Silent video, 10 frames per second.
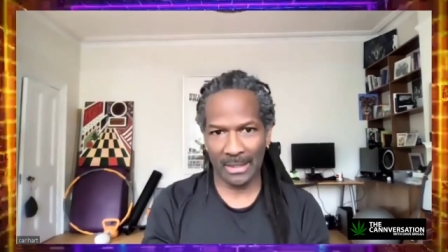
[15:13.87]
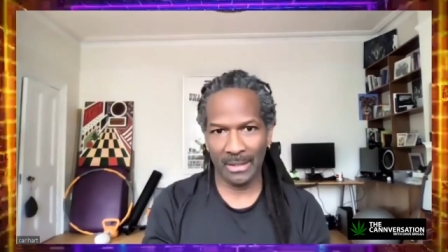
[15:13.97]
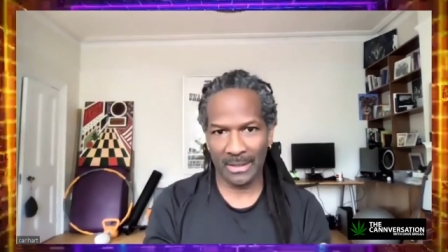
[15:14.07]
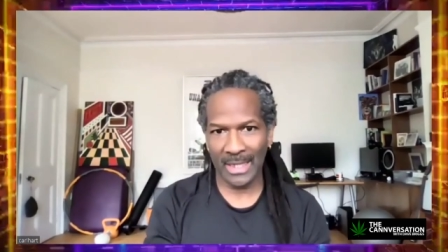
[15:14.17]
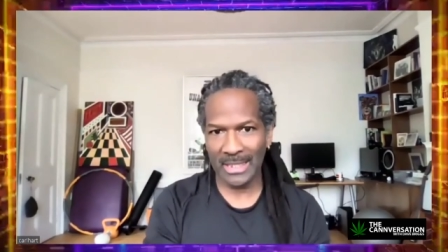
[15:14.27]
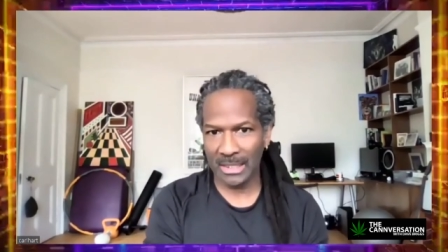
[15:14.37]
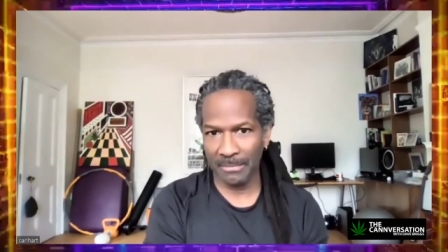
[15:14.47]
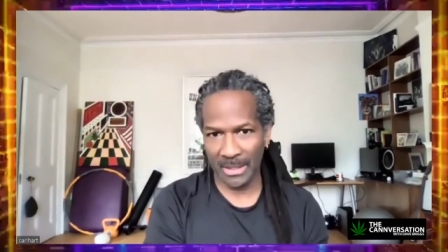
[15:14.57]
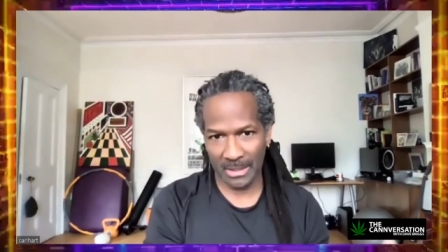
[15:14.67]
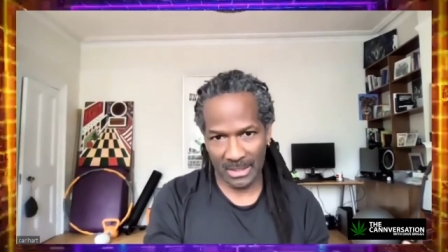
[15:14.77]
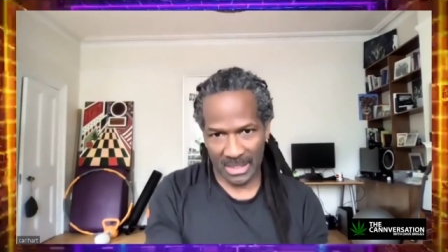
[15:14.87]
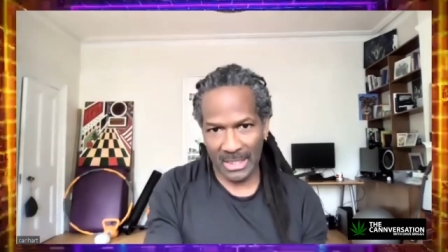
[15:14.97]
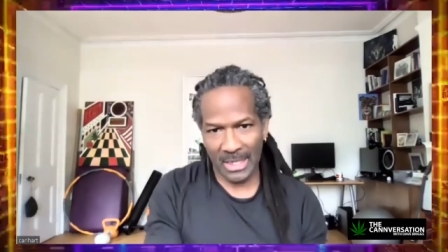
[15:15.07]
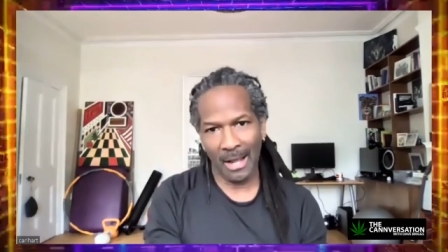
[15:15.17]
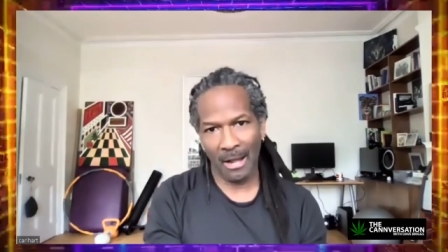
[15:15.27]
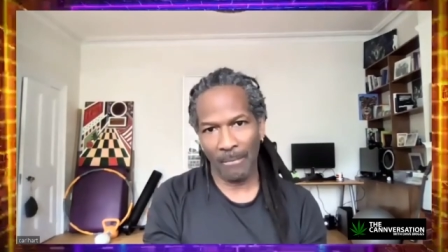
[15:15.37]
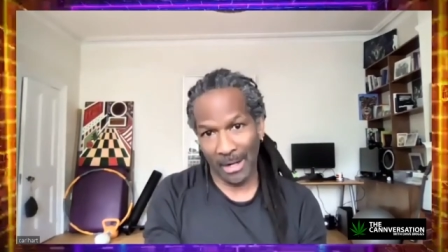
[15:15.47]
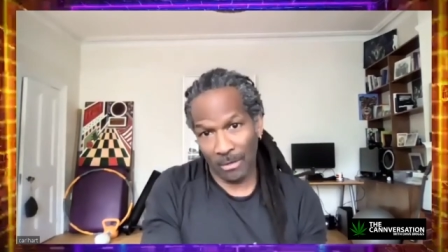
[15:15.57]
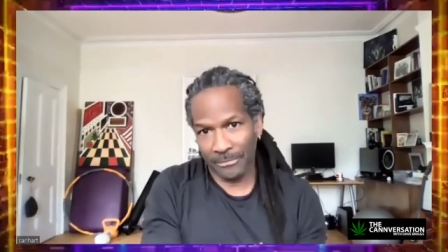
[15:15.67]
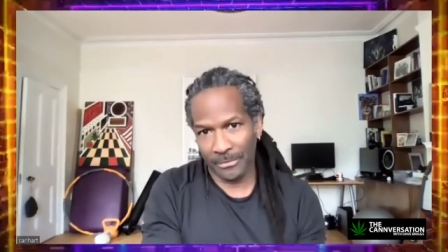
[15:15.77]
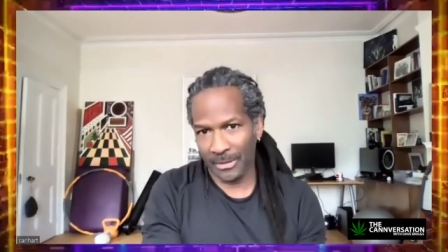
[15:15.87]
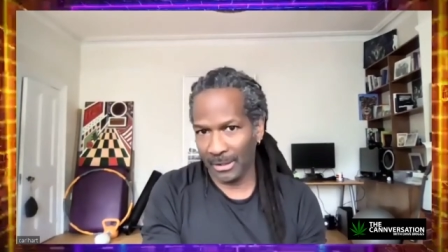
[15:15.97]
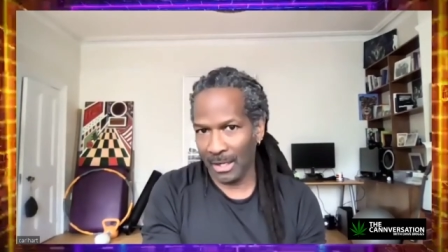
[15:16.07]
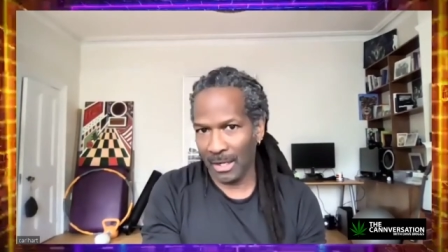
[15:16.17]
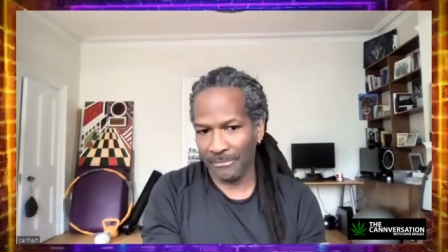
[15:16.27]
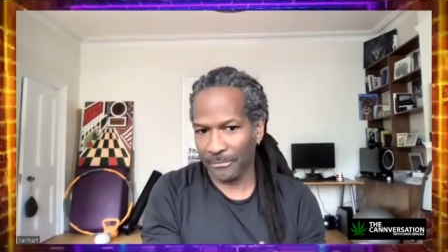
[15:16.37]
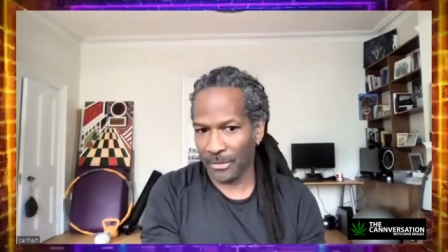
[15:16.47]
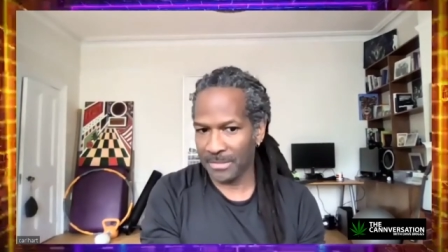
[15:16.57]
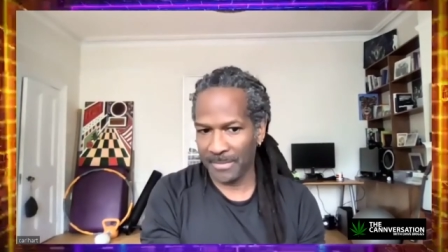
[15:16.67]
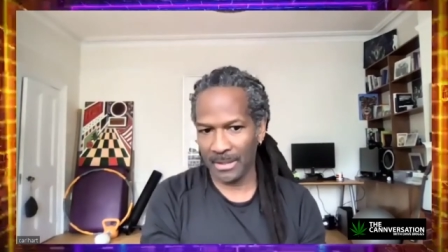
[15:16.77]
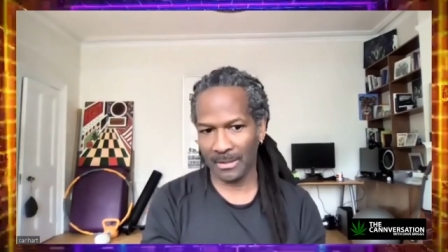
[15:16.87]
a testament to see how powerful the law enforcement